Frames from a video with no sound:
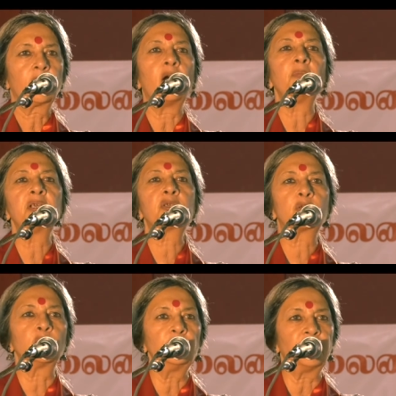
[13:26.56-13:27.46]
Comrade
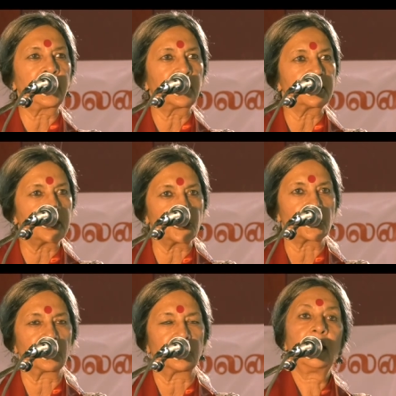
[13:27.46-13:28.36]
Su
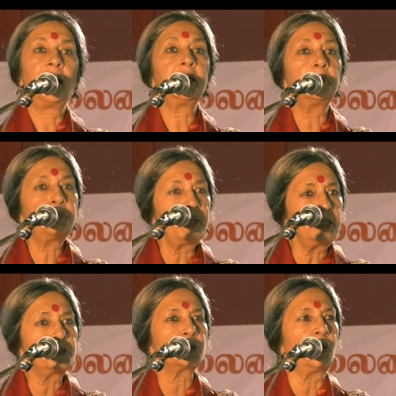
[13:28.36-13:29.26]
Venkatesan. I
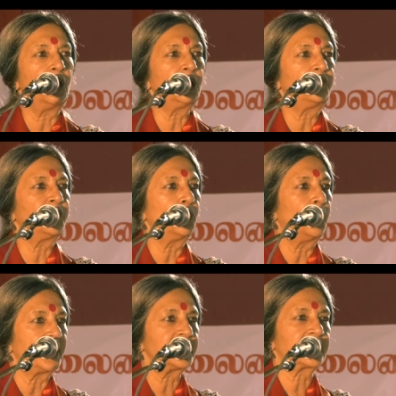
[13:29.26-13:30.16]
appeal to all of you
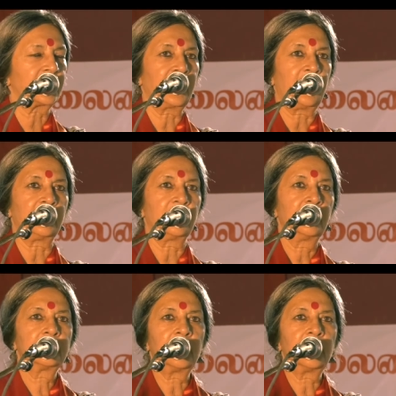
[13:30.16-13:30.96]
once again.